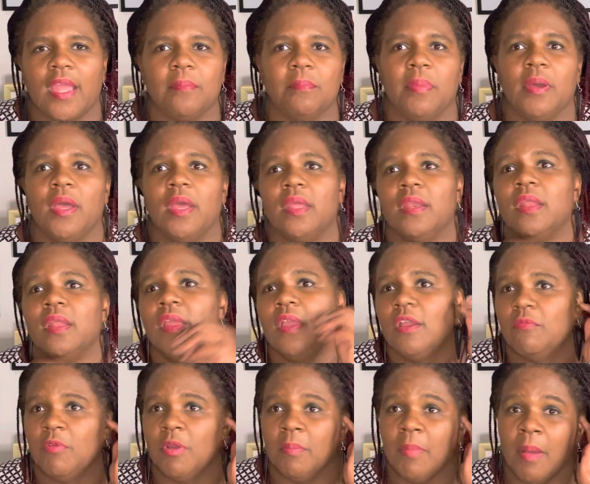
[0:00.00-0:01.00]
But
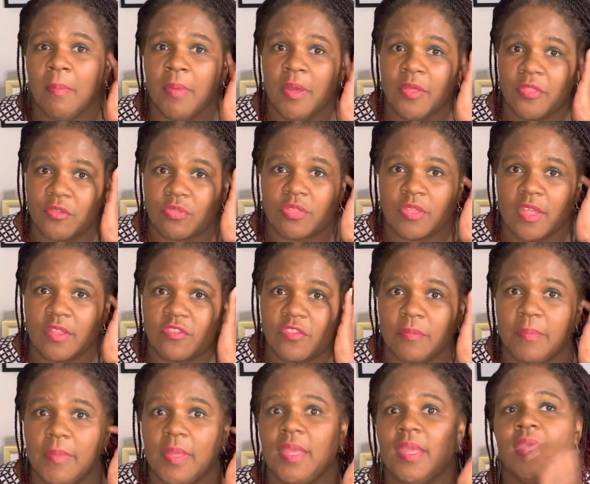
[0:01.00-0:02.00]
when my mother said
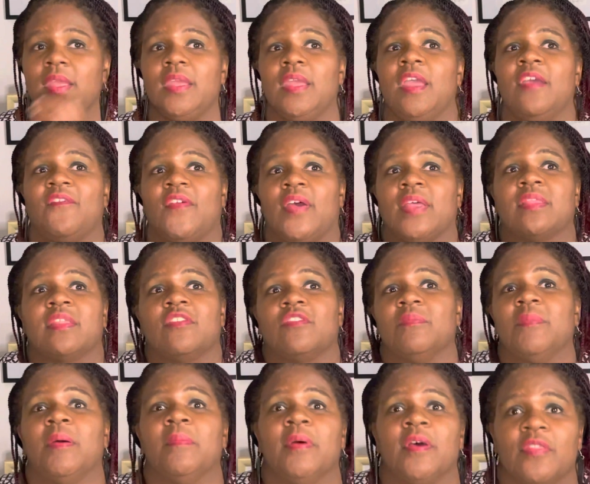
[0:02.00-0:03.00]
to me, if I said to
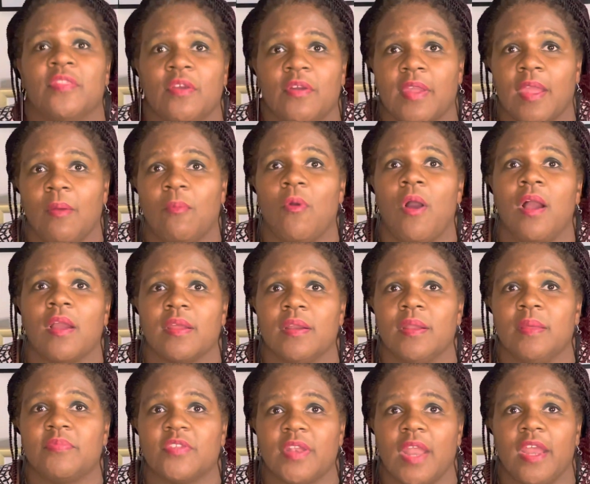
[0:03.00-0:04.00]
my mother, okay, I'm walking
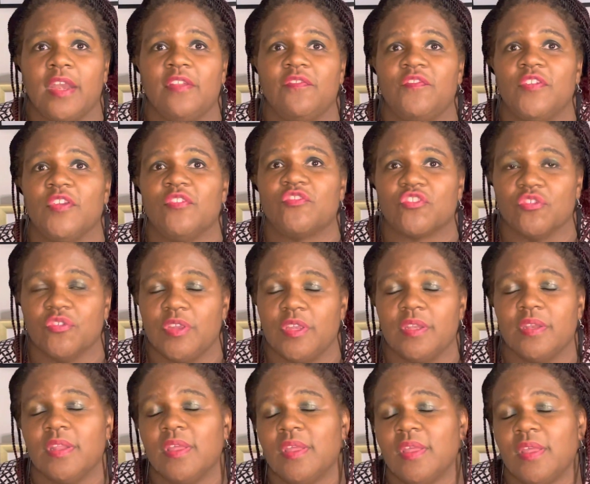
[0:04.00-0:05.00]
up to 95th
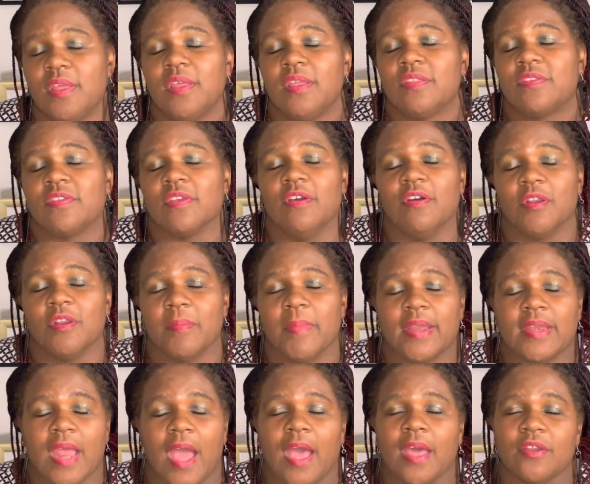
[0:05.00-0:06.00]
Street to go to
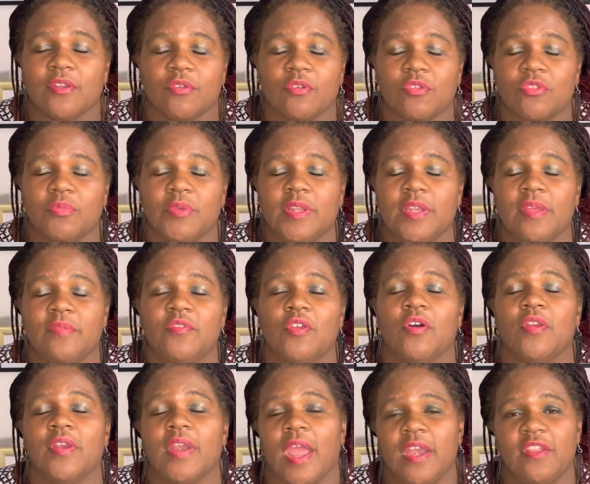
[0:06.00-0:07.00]
McDonald's, we lived
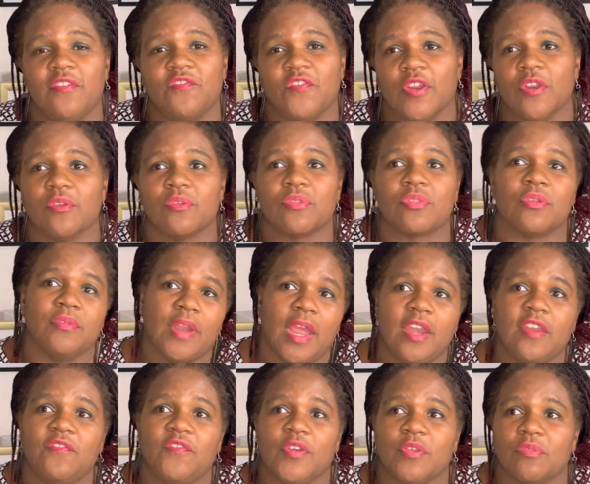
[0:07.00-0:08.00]
on 91st, so
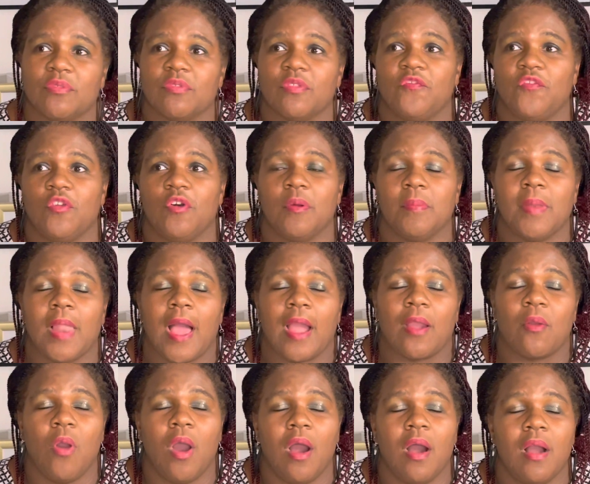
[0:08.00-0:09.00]
95th was a
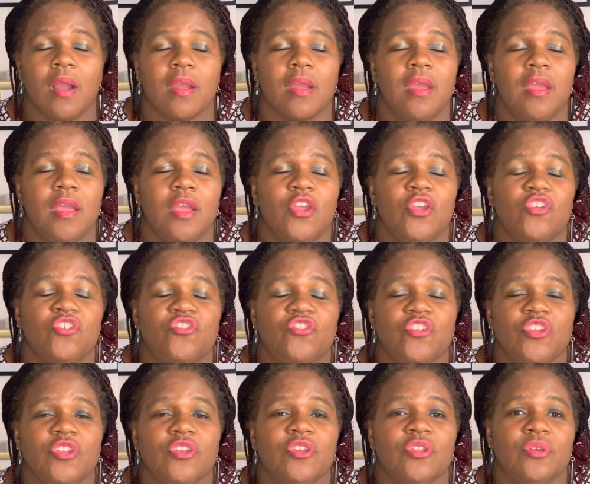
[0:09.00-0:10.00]
4-block walk.
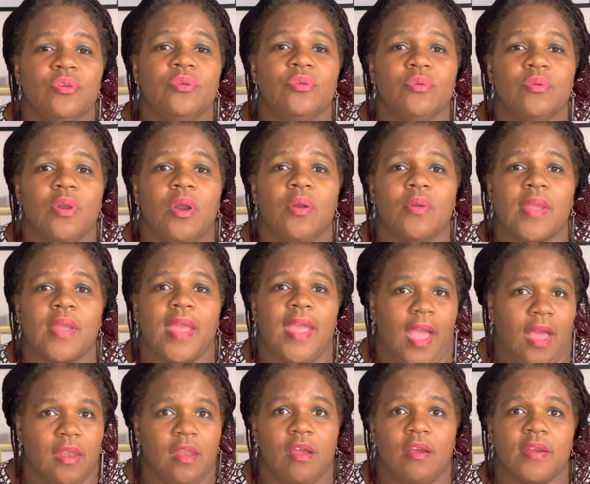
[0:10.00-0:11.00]
She knew, okay,
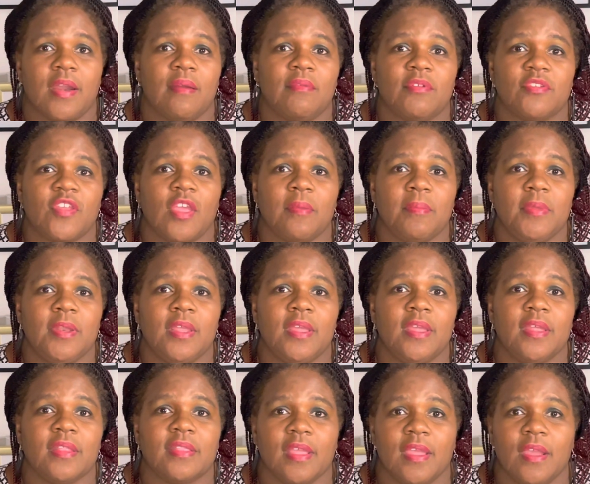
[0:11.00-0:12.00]
how long that would take me to
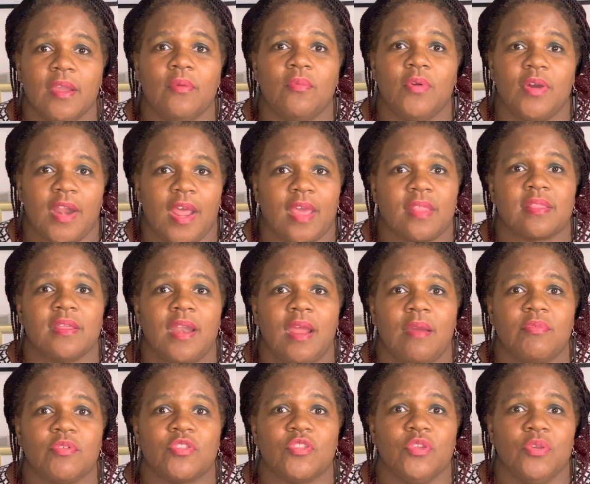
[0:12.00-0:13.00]
get there, what I said I
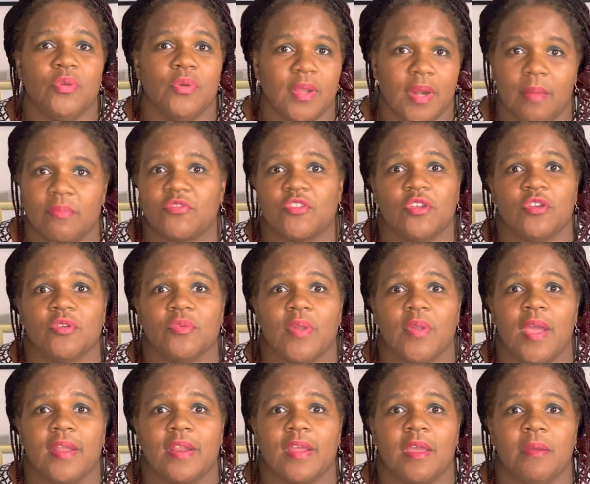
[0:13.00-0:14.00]
was doing, I'm turning
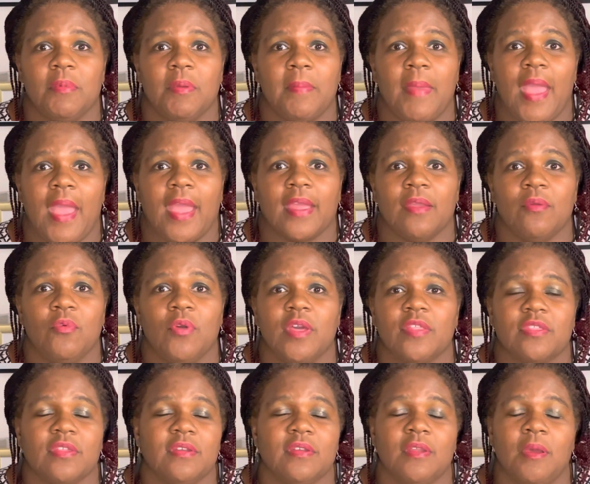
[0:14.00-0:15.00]
around and coming back. It
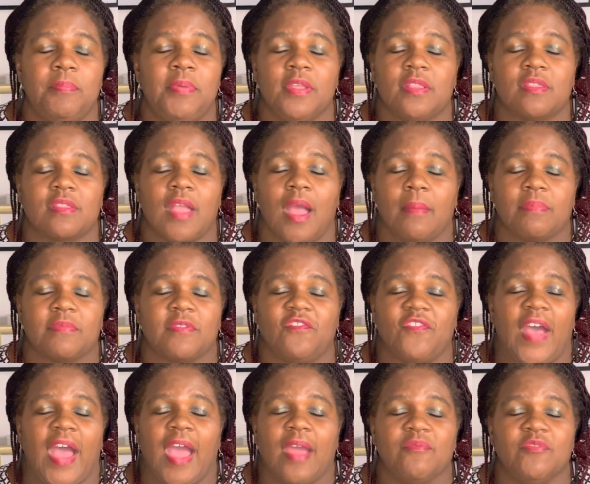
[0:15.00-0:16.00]
wasn't a pit stop to
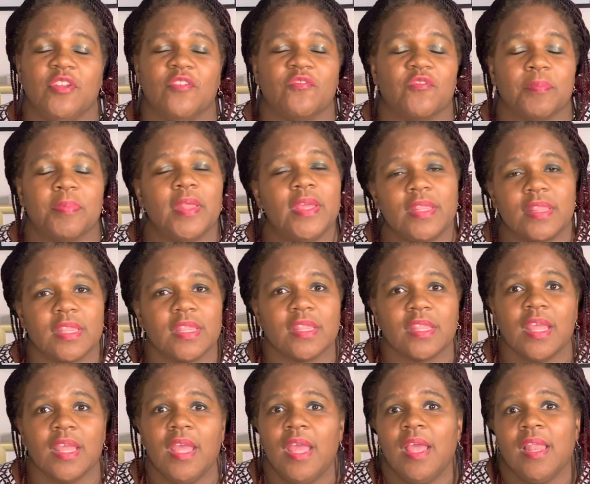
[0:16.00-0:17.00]
5 different places
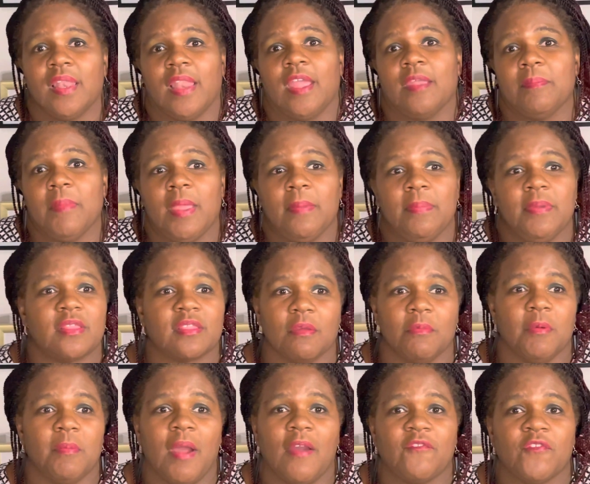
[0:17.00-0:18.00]
like maybe
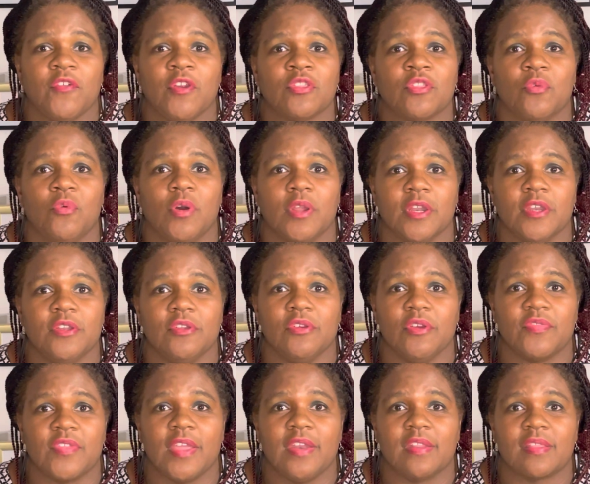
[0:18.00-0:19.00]
some of my friends would want to do
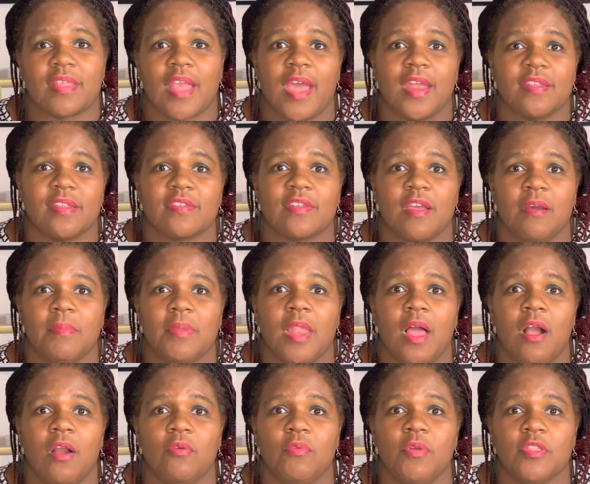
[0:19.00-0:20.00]
if they decided to come
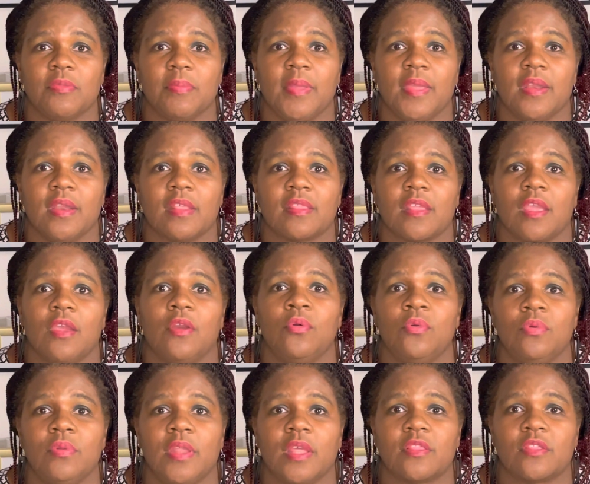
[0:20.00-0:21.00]
along with me and they say,
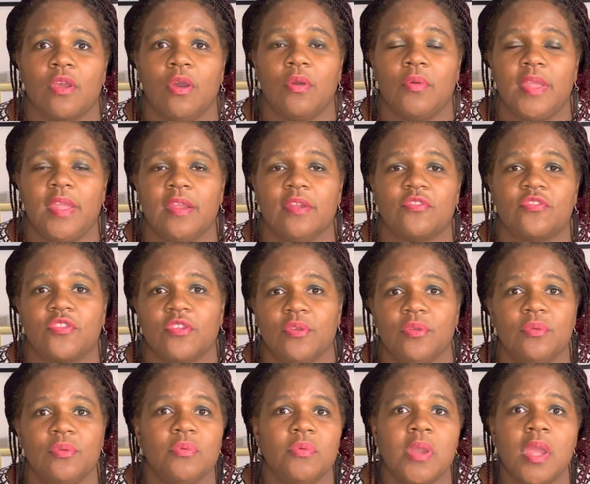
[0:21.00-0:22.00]
ooh, let's go here
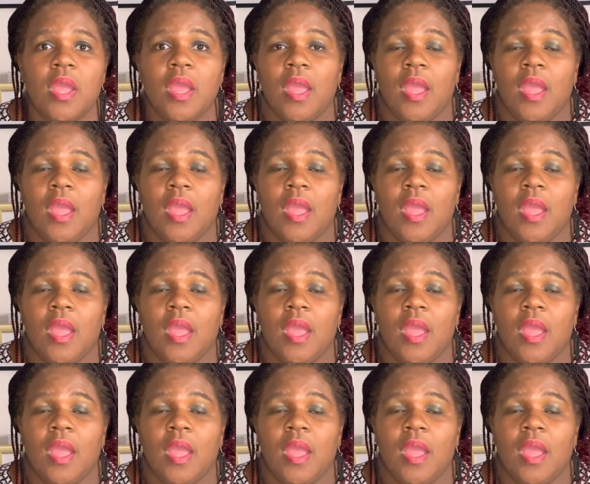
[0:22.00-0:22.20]
too.